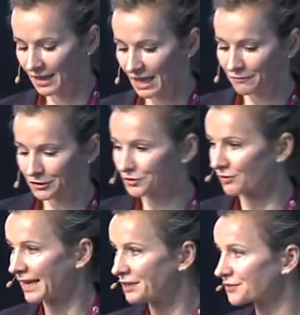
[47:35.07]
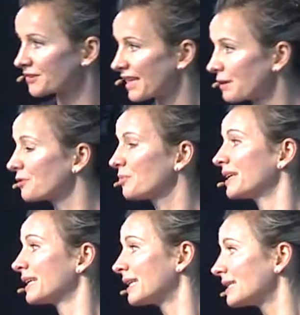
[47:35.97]
average range for that would be
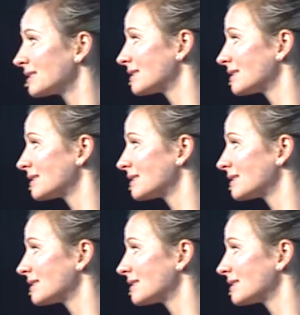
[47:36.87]
at least